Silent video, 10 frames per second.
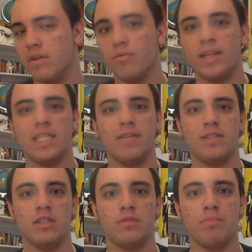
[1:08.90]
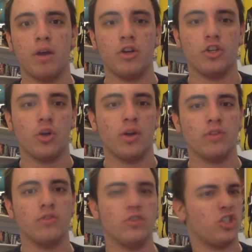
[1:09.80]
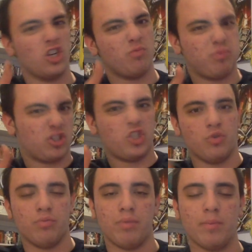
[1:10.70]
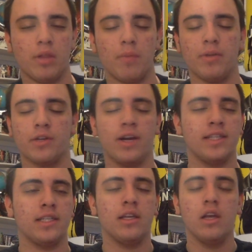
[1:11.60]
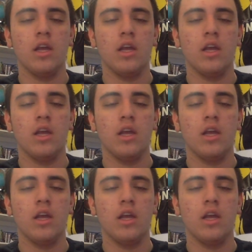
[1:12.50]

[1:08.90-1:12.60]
Ray Stevenson's Punisher going, just shooting people up like crazy.